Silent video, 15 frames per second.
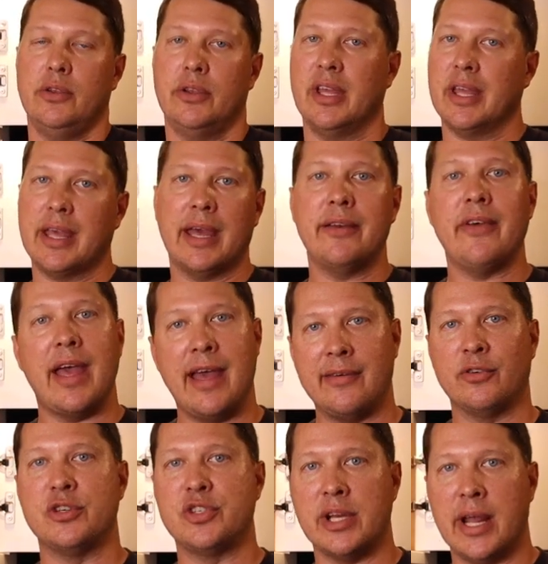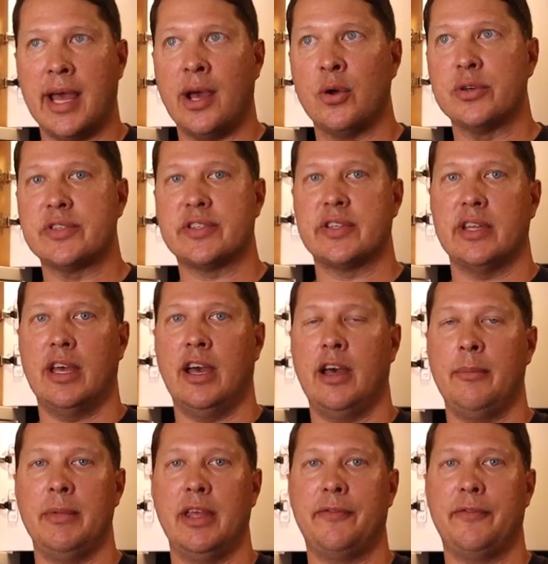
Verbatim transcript: you can kind of average it out. Um,